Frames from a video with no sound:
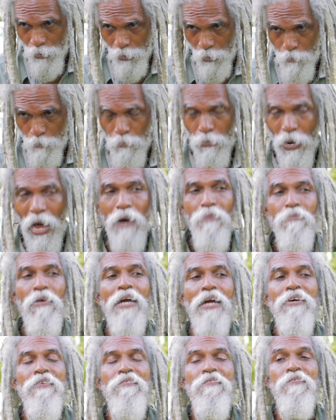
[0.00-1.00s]
The black
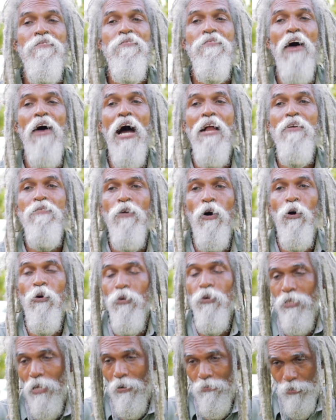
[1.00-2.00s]
man evolved
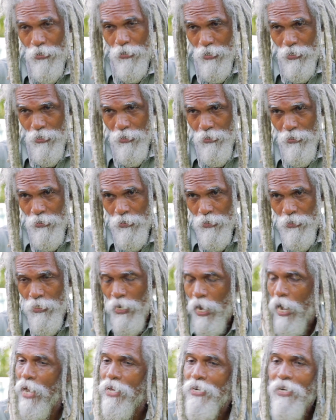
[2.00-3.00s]
out of earth.
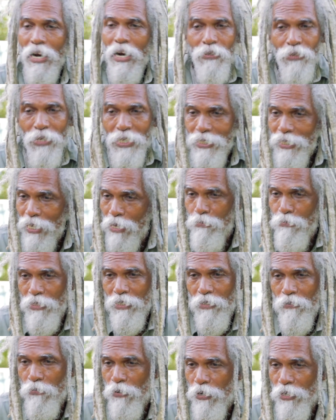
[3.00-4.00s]
I'm not going to say he is
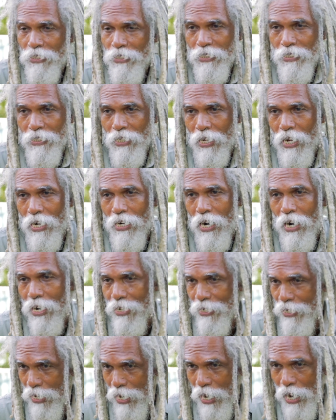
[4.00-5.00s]
the first, the second, or
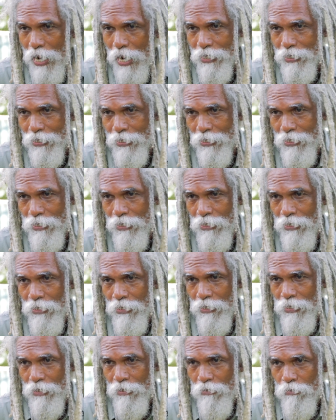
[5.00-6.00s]
the last.
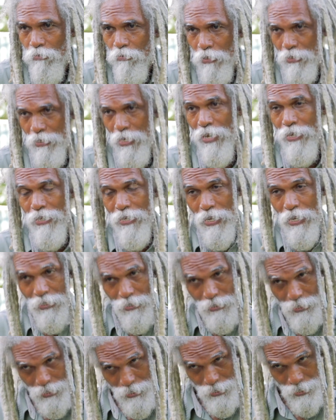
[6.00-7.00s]
But I can
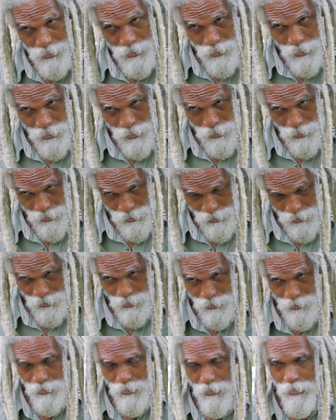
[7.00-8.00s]
say he
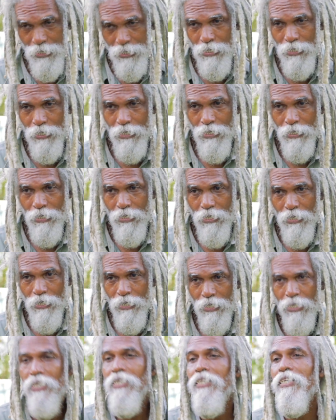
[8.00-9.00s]
is,
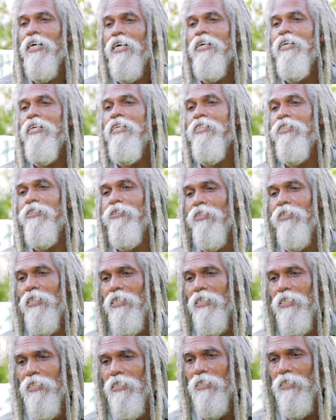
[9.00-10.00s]
in their history,
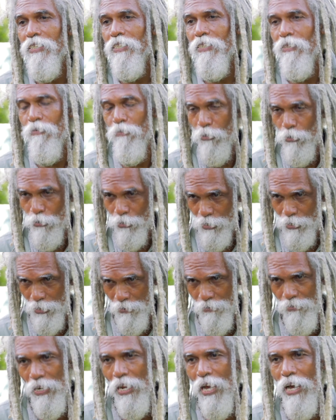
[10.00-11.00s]
the most
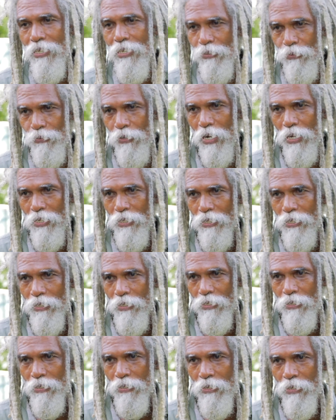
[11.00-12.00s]
civilized one.
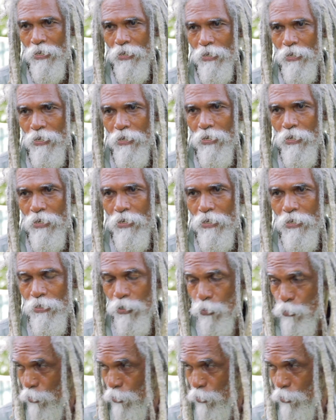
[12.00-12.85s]
The